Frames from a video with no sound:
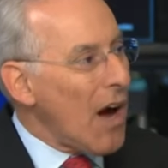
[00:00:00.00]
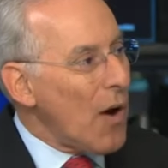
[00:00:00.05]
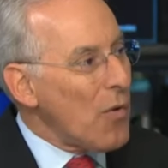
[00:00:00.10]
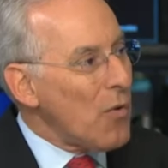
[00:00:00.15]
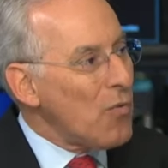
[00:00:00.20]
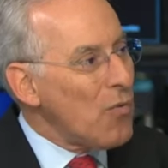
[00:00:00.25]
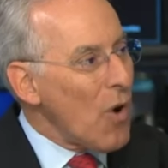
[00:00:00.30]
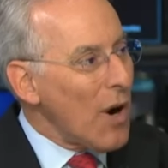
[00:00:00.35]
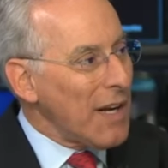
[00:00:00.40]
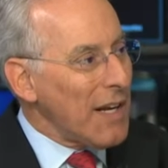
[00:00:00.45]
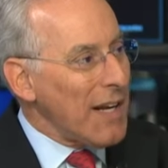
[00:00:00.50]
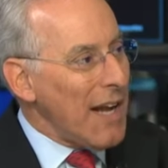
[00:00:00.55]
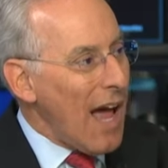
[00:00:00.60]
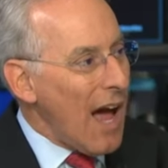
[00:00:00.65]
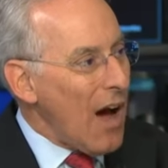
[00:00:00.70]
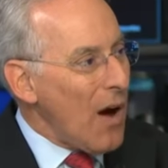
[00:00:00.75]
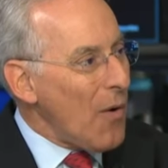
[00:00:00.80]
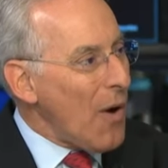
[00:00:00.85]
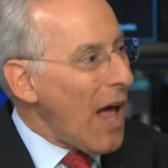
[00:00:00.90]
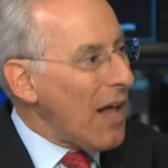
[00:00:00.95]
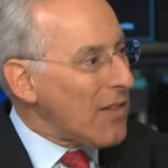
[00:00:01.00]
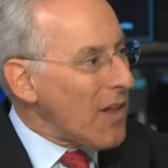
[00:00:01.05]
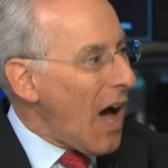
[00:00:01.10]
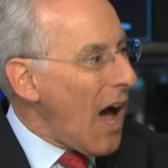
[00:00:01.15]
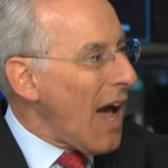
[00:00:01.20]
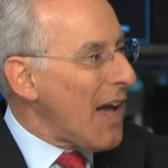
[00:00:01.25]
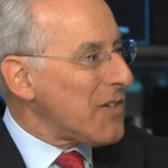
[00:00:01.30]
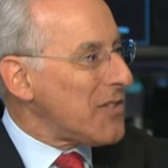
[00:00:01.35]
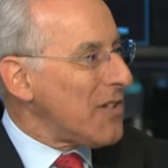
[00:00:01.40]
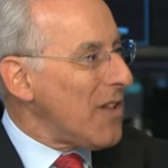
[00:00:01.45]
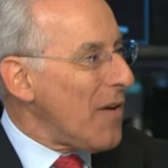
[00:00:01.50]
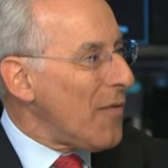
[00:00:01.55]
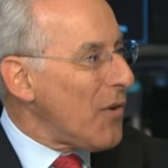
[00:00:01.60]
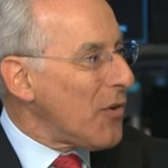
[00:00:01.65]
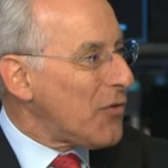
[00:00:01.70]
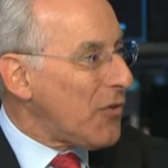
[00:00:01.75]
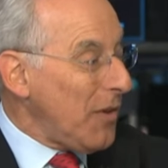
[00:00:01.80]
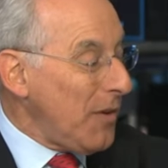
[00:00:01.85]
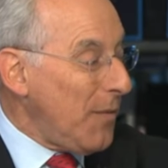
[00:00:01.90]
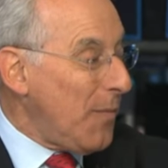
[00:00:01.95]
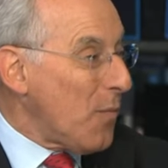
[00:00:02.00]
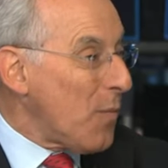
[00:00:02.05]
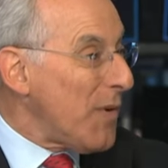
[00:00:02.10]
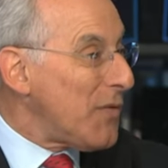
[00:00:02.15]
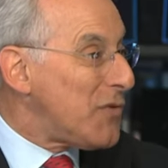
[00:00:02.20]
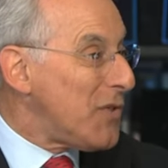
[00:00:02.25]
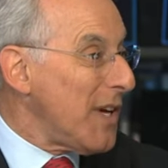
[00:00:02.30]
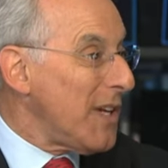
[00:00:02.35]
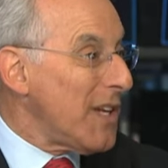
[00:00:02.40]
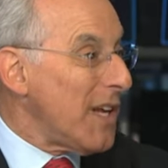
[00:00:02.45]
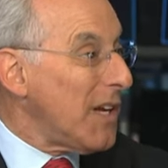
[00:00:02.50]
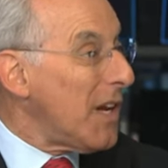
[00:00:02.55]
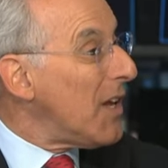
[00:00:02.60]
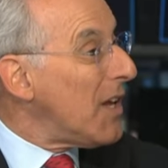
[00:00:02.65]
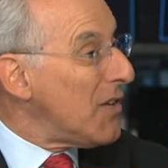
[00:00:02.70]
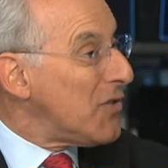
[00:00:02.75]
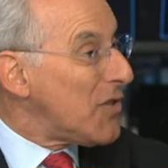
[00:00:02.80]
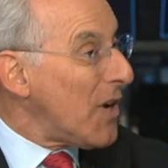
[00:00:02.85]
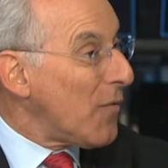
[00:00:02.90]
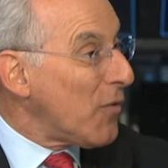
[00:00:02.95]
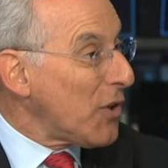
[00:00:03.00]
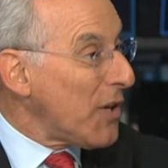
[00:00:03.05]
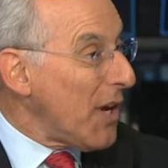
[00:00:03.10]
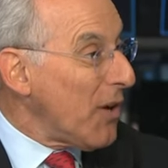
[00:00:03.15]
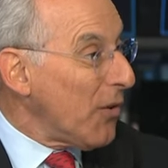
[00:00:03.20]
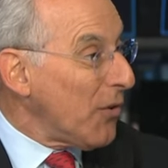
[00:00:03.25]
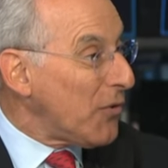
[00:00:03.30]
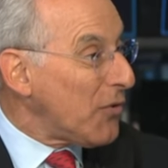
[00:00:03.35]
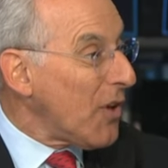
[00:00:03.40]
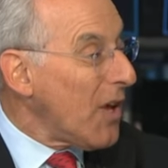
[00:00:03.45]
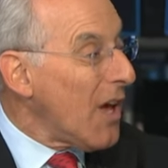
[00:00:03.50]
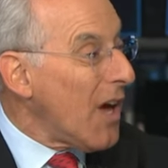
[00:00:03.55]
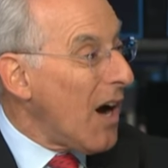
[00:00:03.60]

running now at the highest levels we've seen in, in several years.